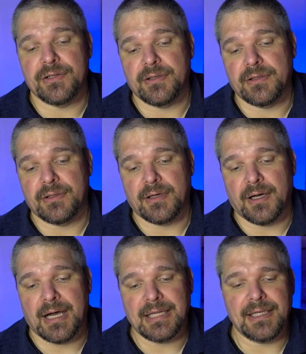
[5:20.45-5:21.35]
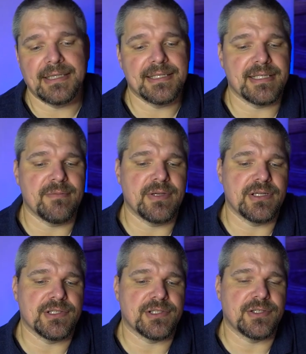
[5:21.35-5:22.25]
I like this
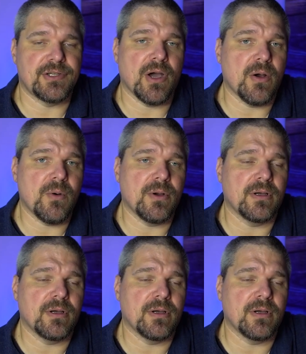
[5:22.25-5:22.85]
image. It's a doe.